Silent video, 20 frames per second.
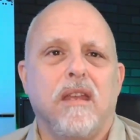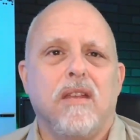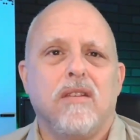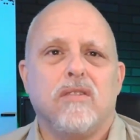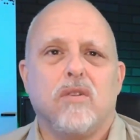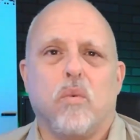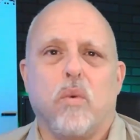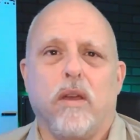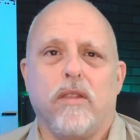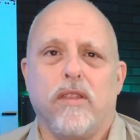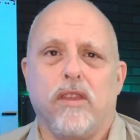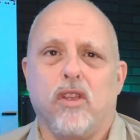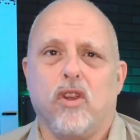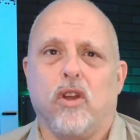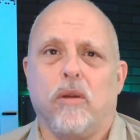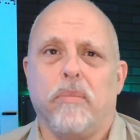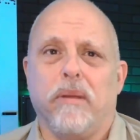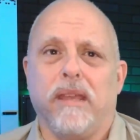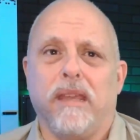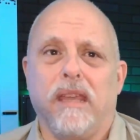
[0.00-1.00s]
So, whether
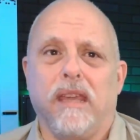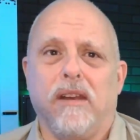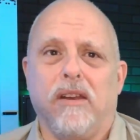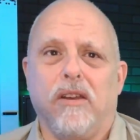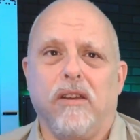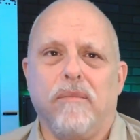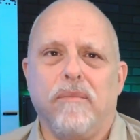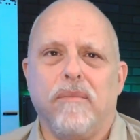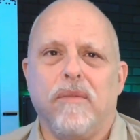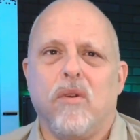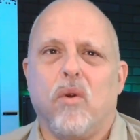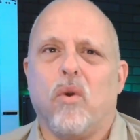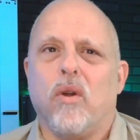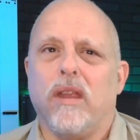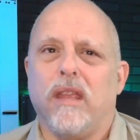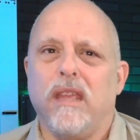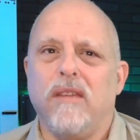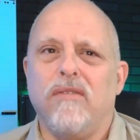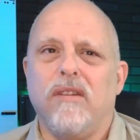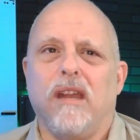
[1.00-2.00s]
you're a beginner or
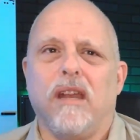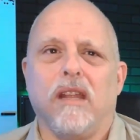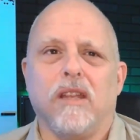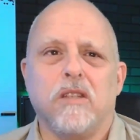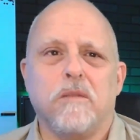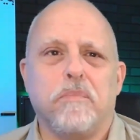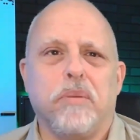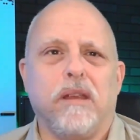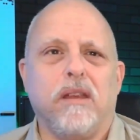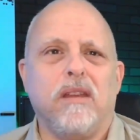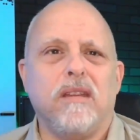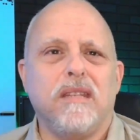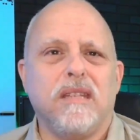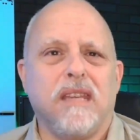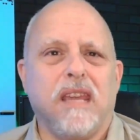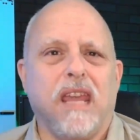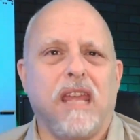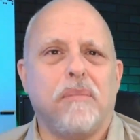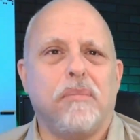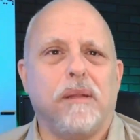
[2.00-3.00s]
even an experienced
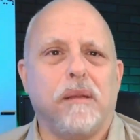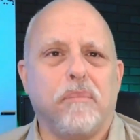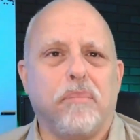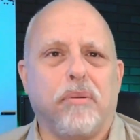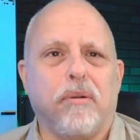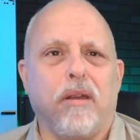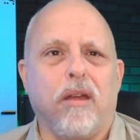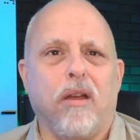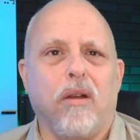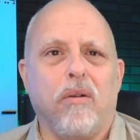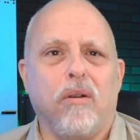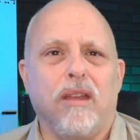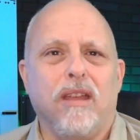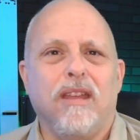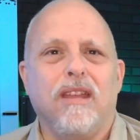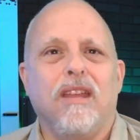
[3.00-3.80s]
cabling pro,